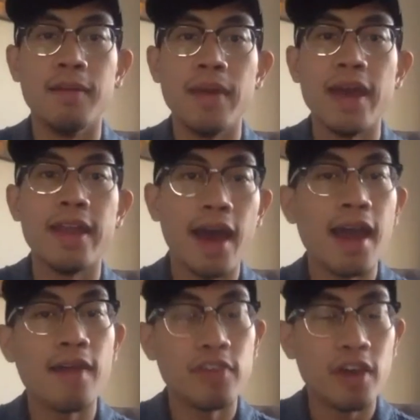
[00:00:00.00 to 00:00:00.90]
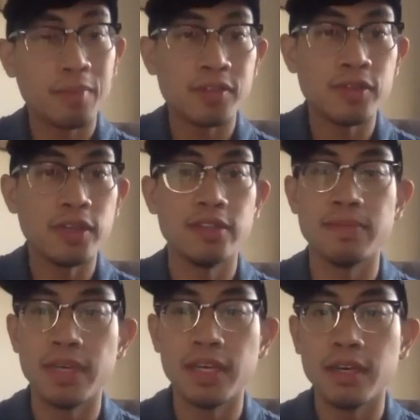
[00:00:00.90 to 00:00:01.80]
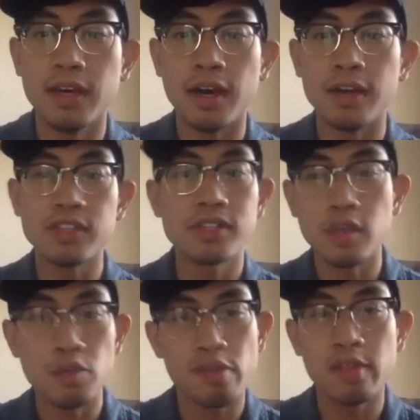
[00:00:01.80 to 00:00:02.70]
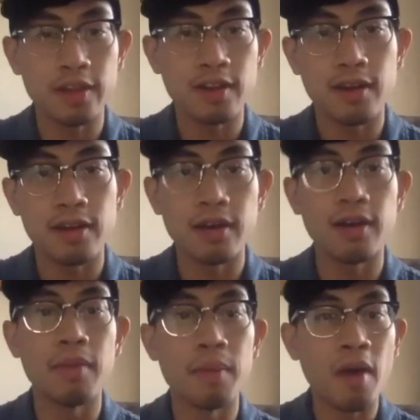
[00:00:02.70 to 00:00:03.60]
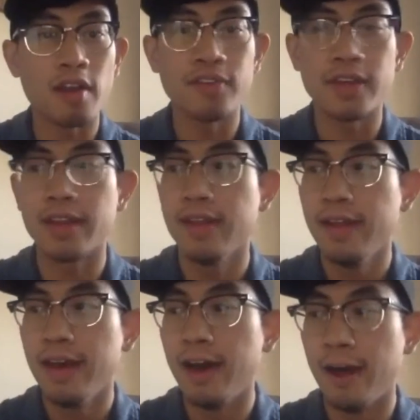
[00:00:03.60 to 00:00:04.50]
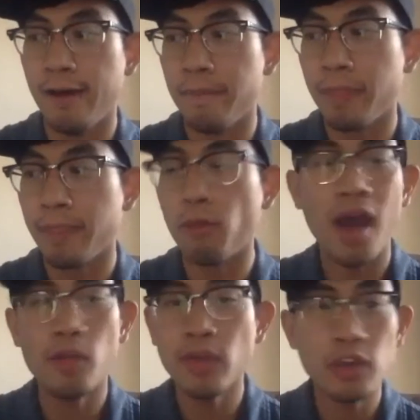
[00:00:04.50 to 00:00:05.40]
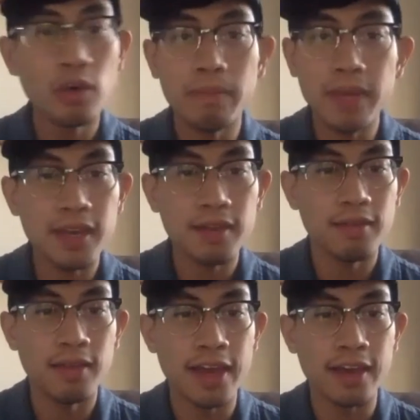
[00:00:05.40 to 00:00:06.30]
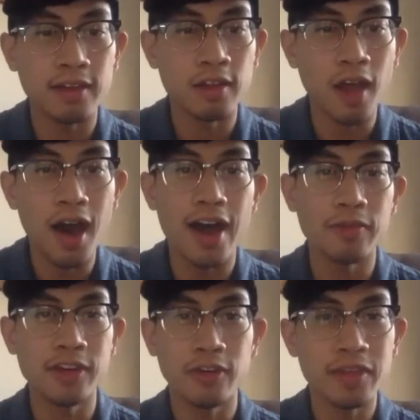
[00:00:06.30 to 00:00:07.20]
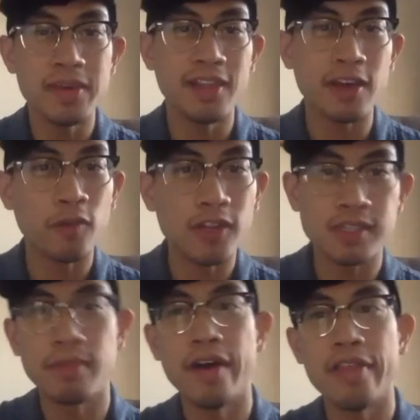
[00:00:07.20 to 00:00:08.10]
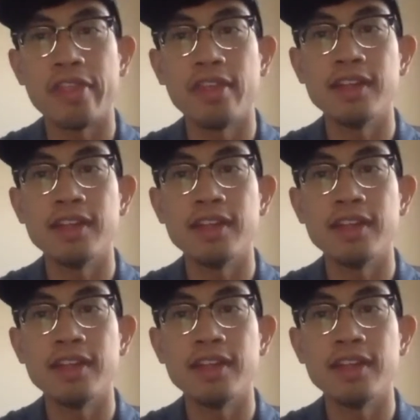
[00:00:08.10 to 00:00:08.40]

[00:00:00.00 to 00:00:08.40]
I had the opportunity to be just a youth leader, a part of it. While we don't meet like a lot, we only meet like once a month.